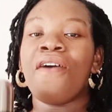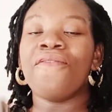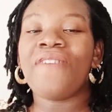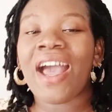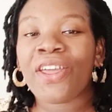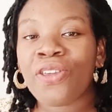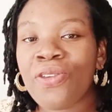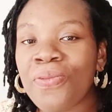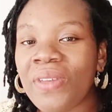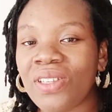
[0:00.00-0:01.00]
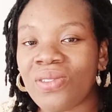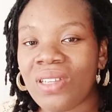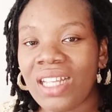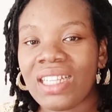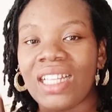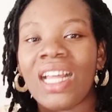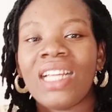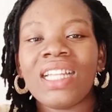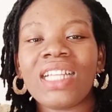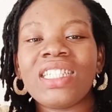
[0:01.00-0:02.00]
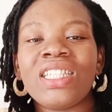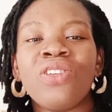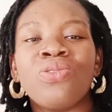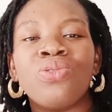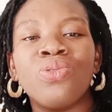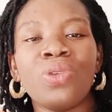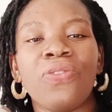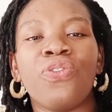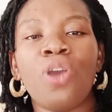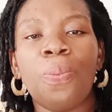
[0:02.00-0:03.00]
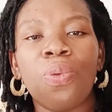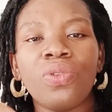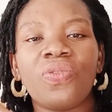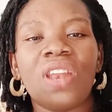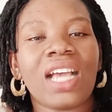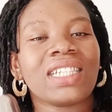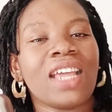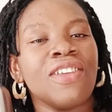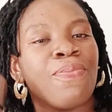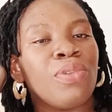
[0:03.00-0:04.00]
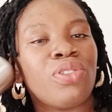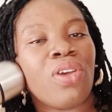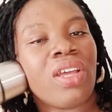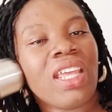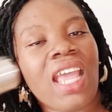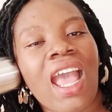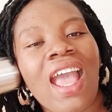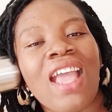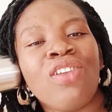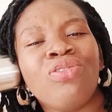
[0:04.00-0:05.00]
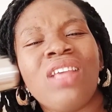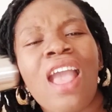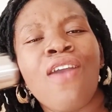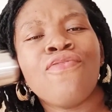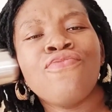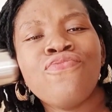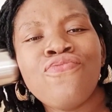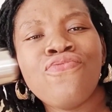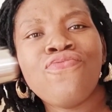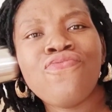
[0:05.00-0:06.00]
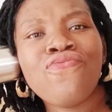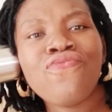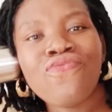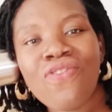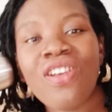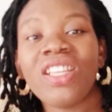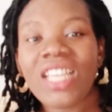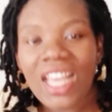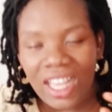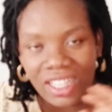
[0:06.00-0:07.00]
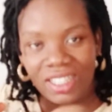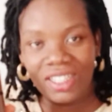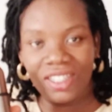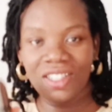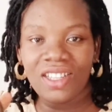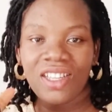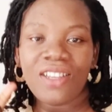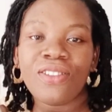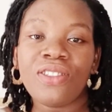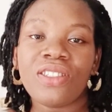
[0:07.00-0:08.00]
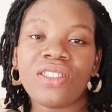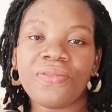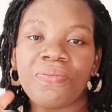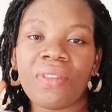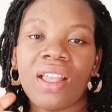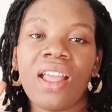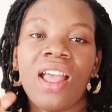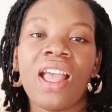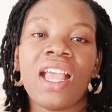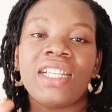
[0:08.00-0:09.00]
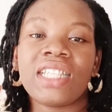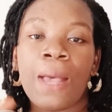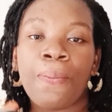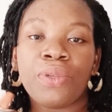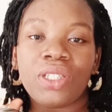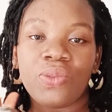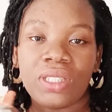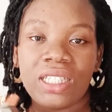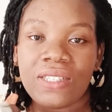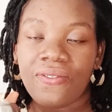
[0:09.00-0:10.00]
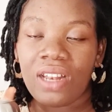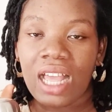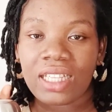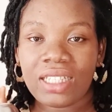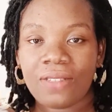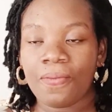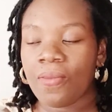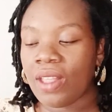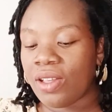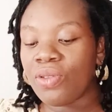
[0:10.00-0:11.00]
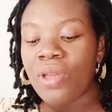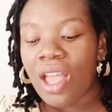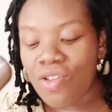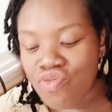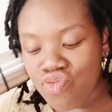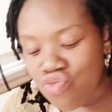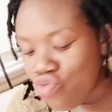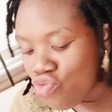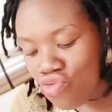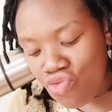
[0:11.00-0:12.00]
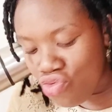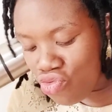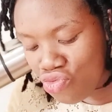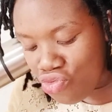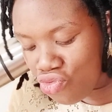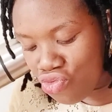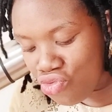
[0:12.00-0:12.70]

Vacuum insulated. That's thing they used to do if you open flask and you put your ear, you hear ooh, yes. It happens with this flask. You hear ooh.